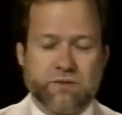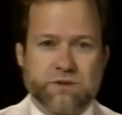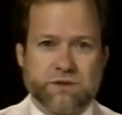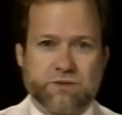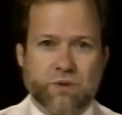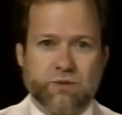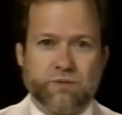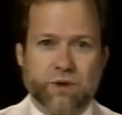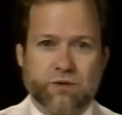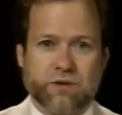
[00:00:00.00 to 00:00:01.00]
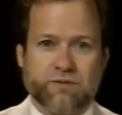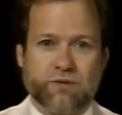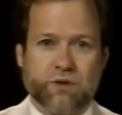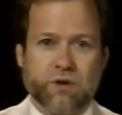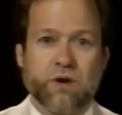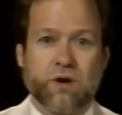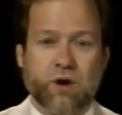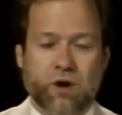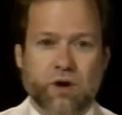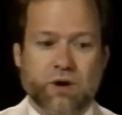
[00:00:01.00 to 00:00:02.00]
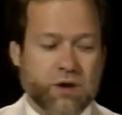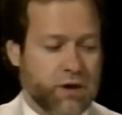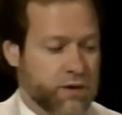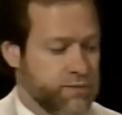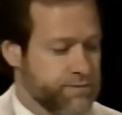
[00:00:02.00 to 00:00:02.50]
which is what we've been looking for all along.